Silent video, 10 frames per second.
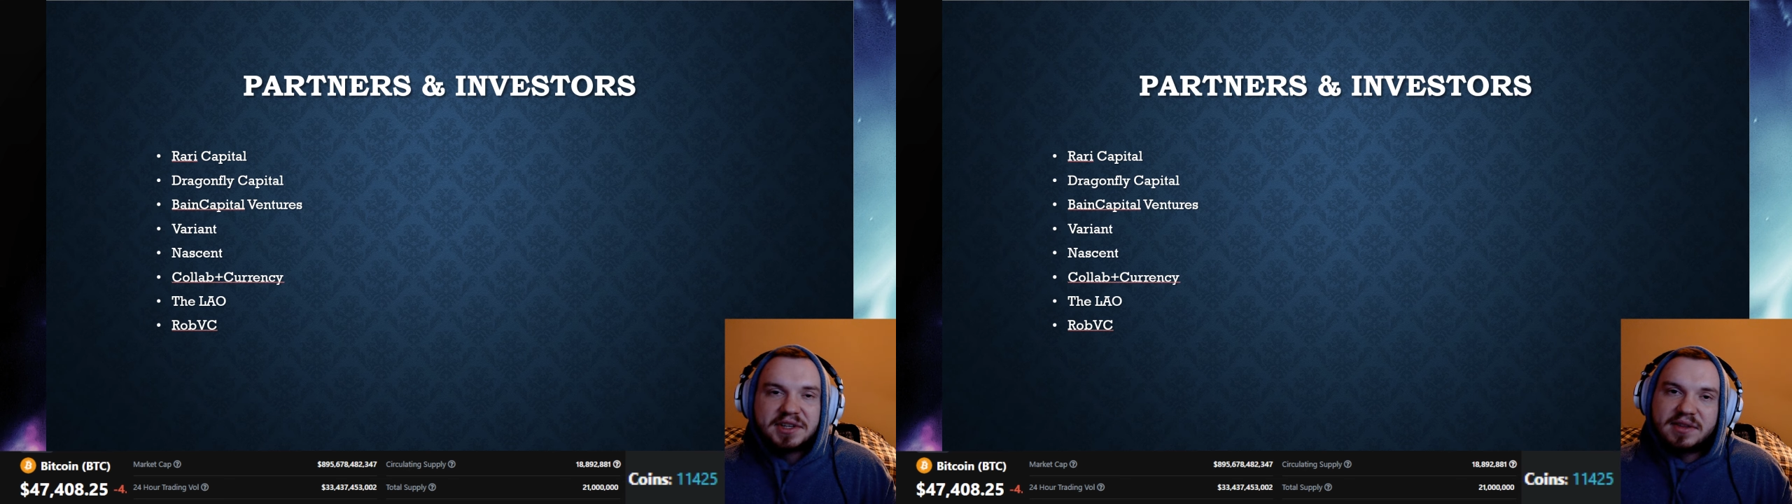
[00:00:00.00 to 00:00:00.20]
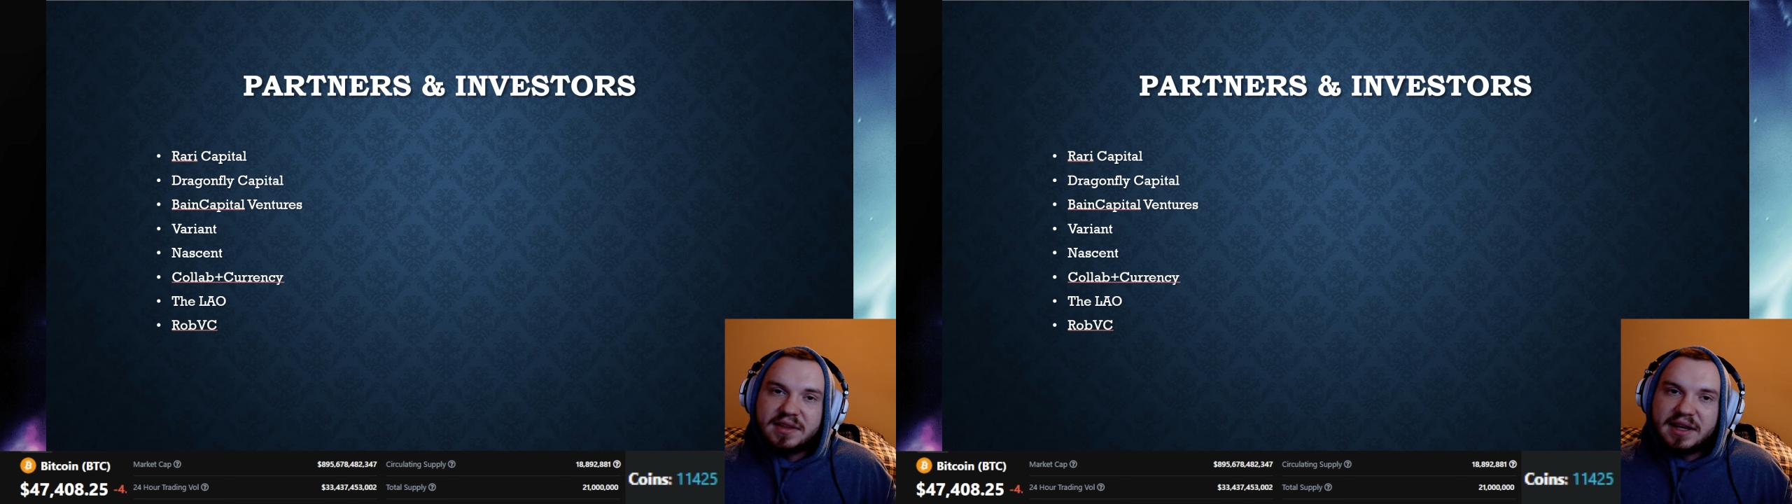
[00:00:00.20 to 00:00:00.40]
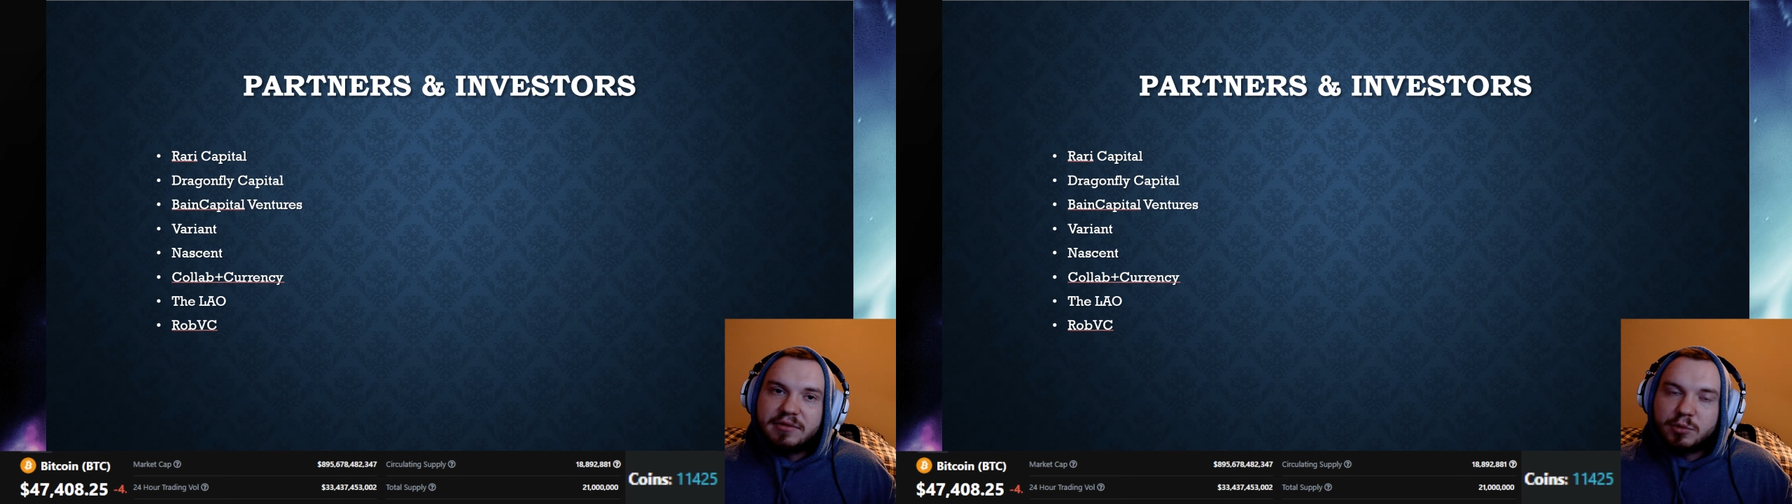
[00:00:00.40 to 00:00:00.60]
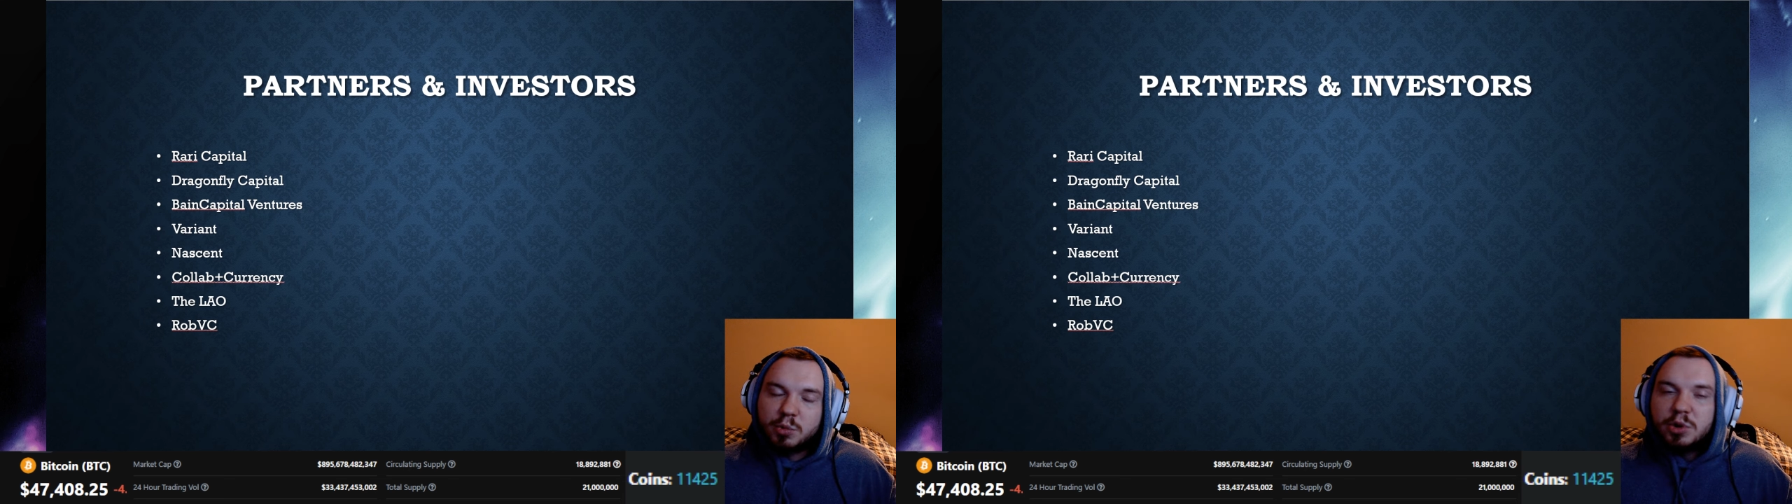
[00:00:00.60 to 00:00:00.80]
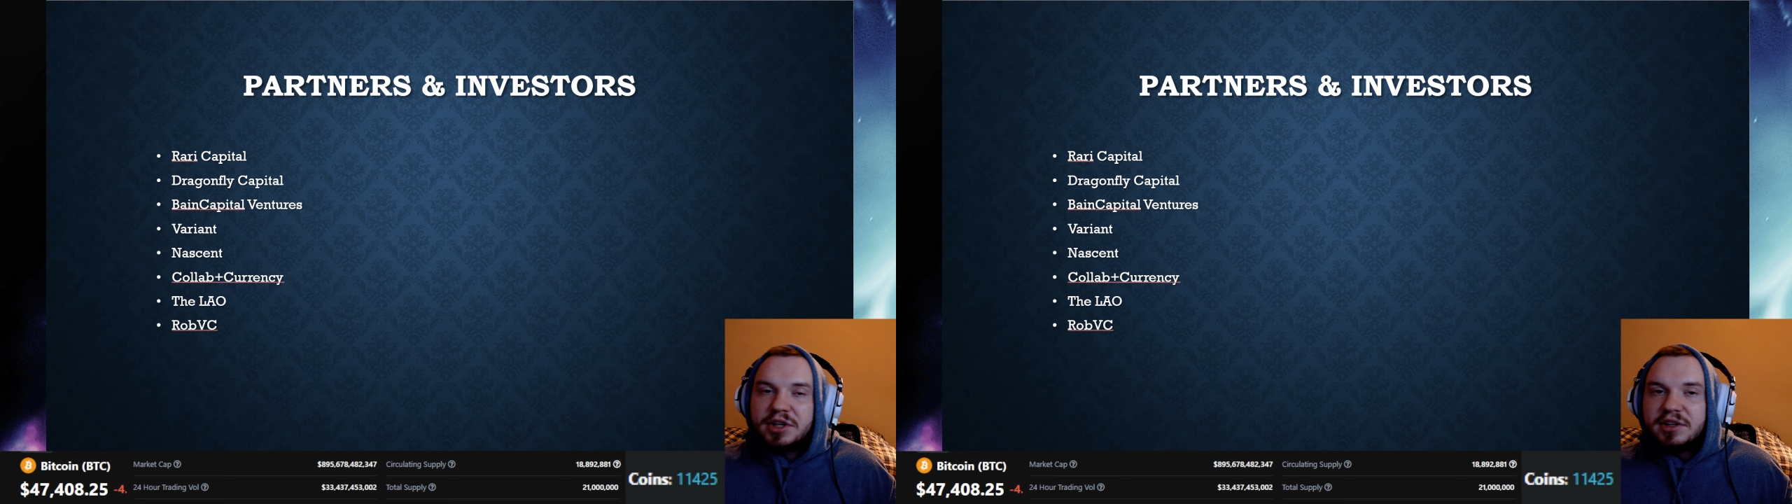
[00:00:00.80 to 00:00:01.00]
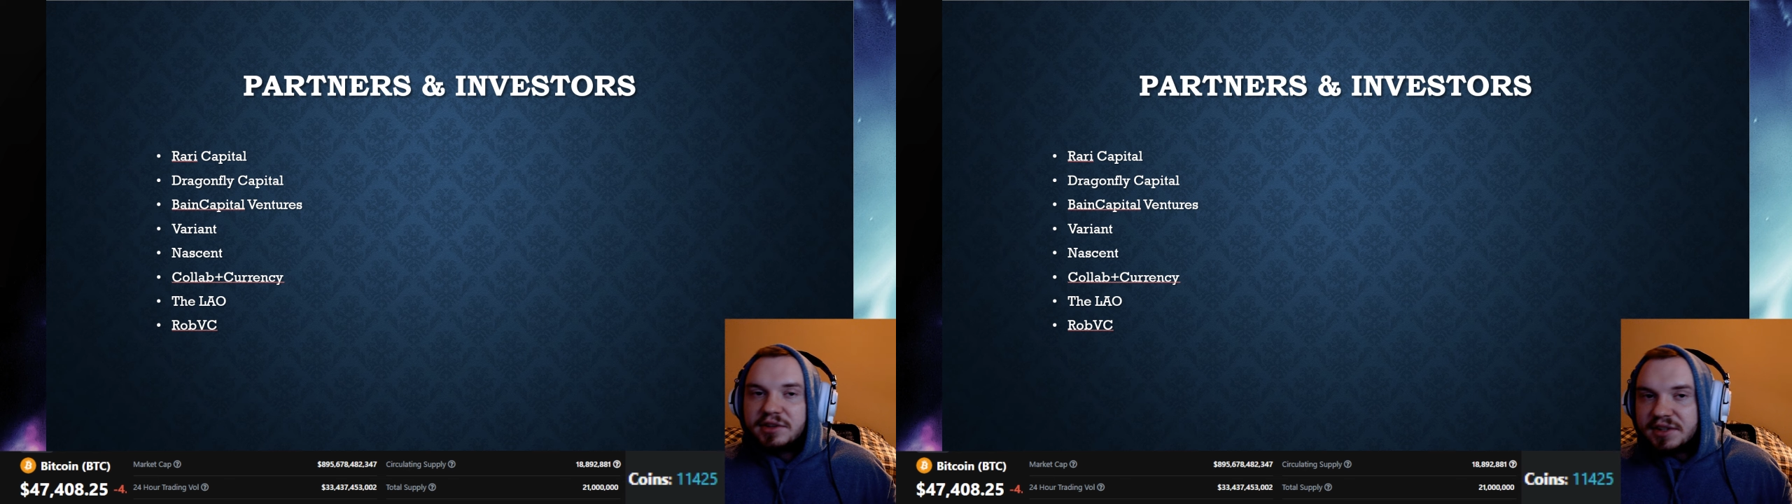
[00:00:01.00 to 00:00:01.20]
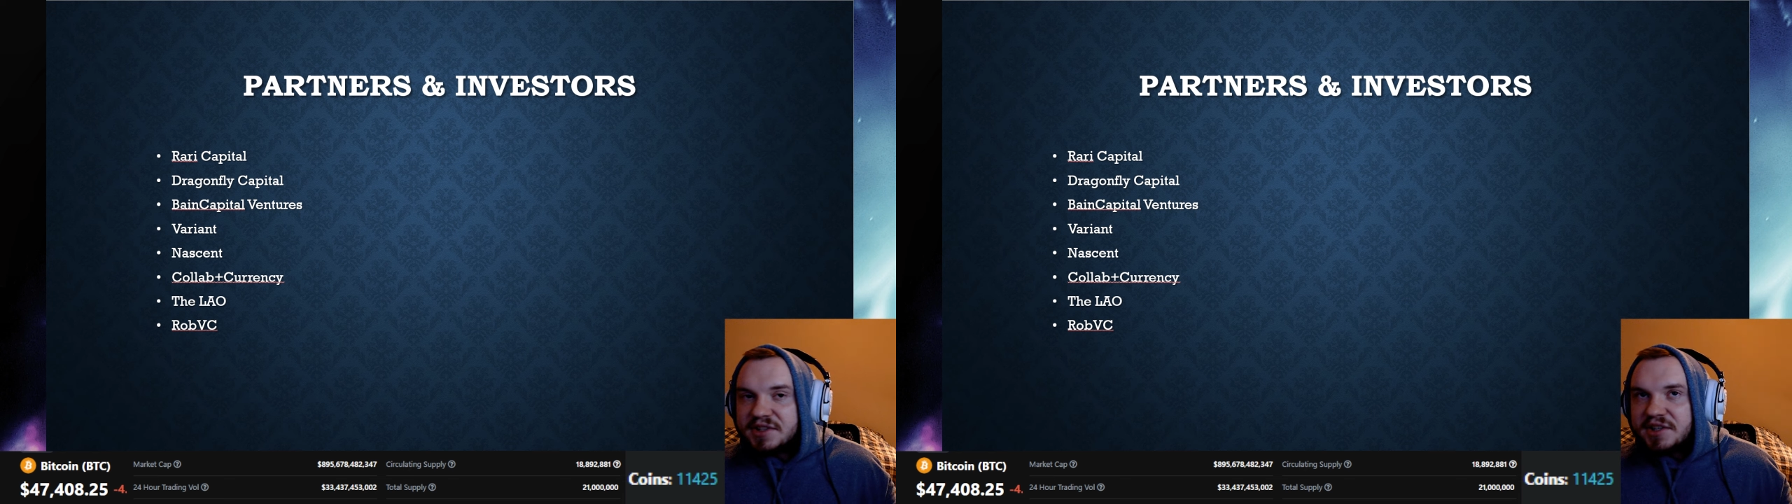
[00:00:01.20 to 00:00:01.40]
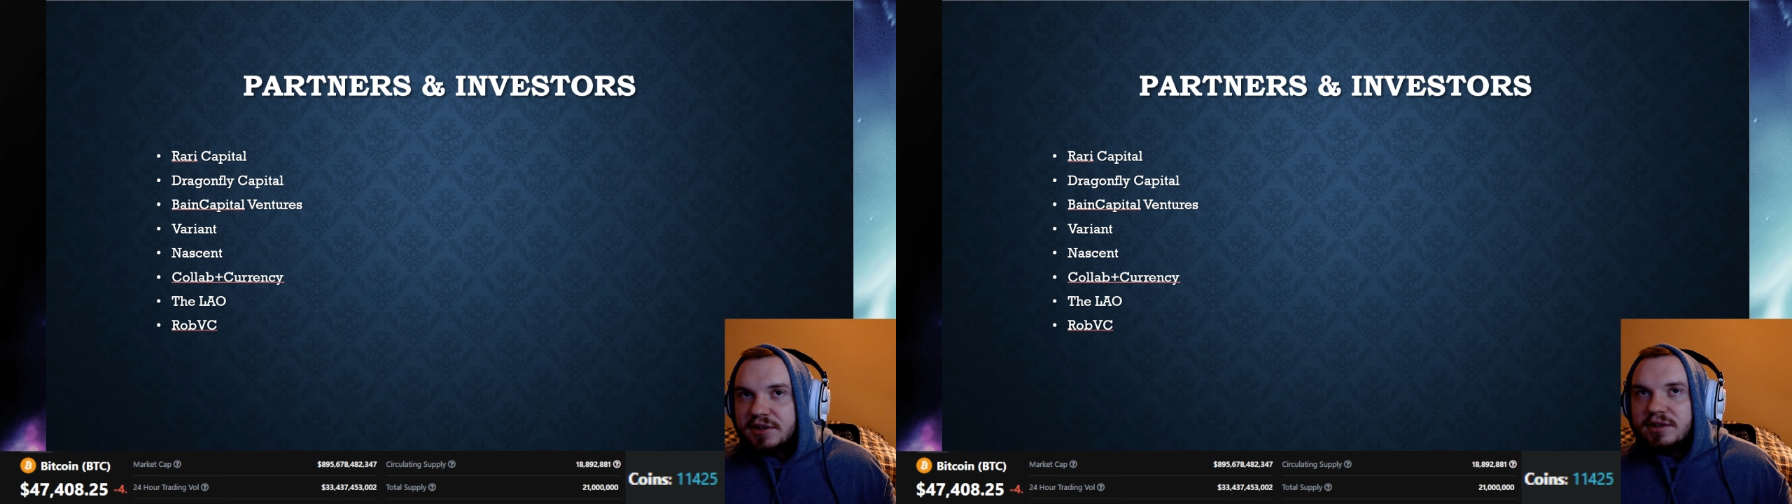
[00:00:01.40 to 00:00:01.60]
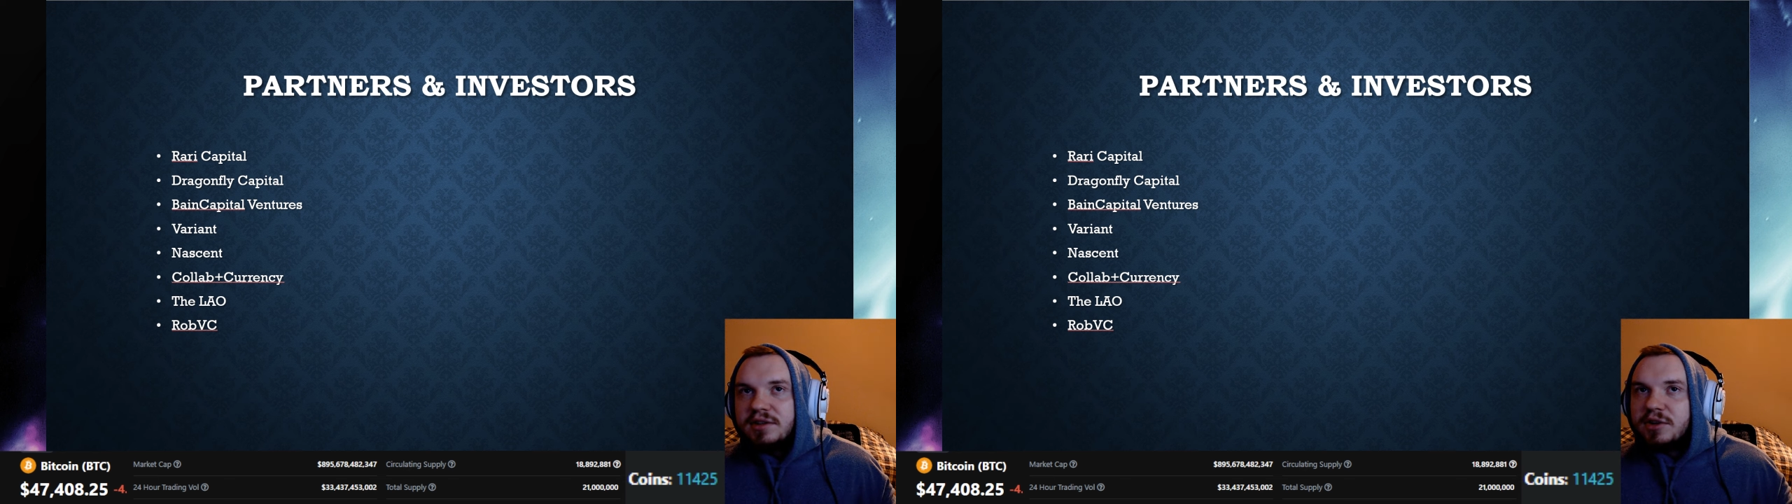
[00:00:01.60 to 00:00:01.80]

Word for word: I think they have a really good list here.